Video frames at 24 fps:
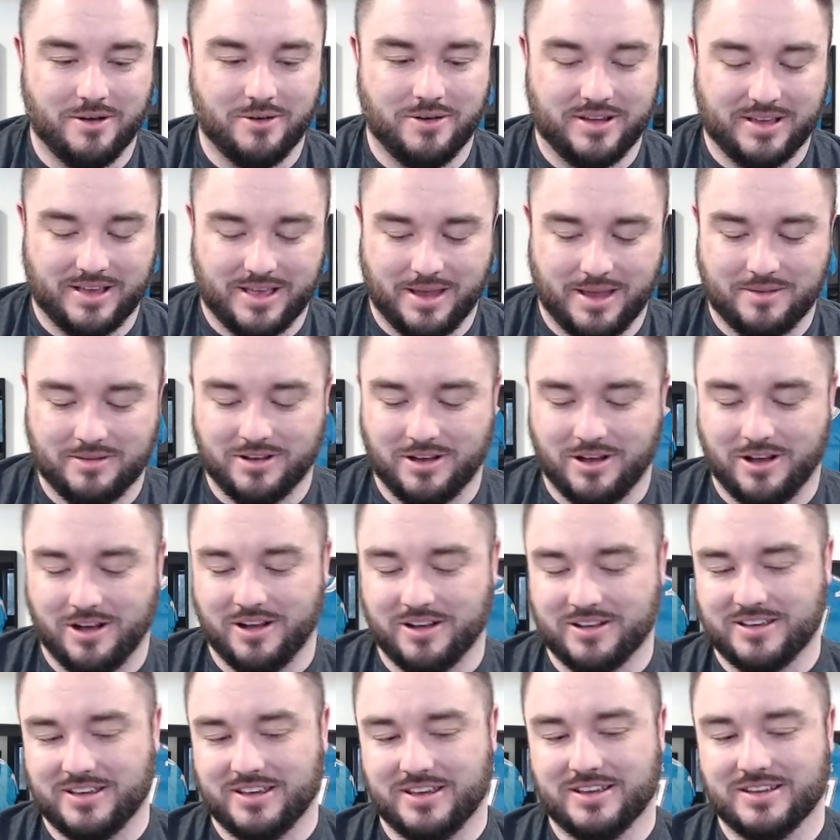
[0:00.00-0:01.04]
when it came to
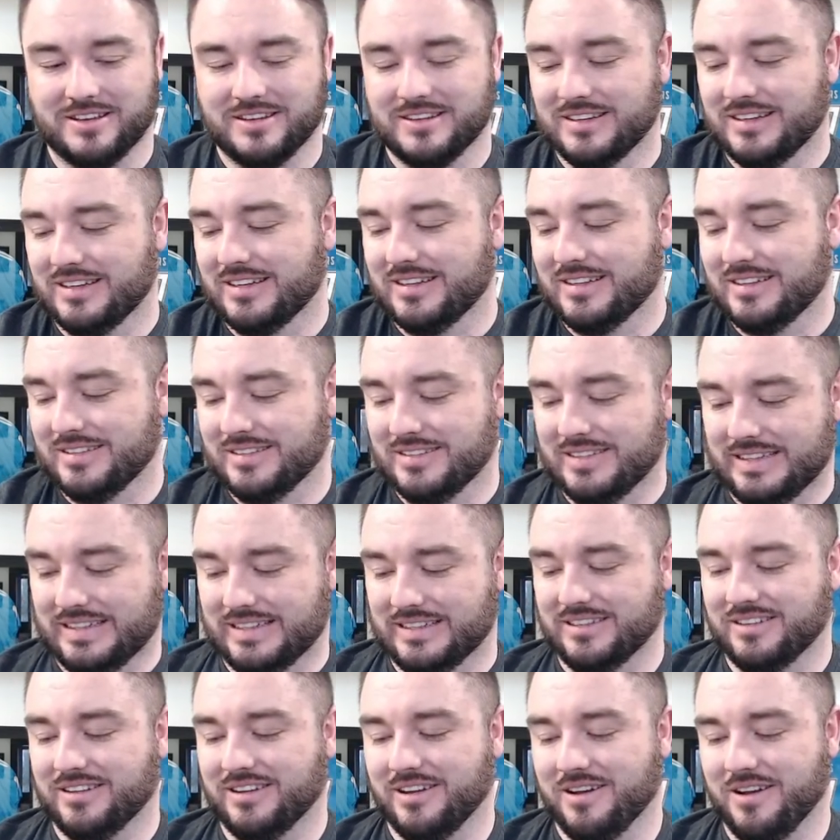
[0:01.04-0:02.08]
hockey.
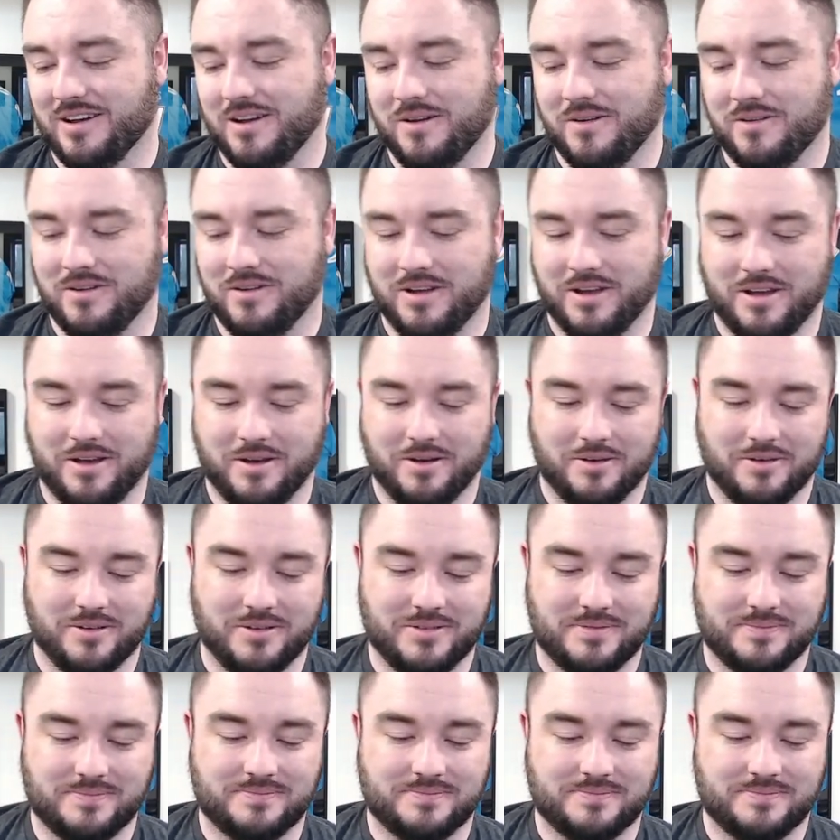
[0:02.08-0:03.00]
Oh no.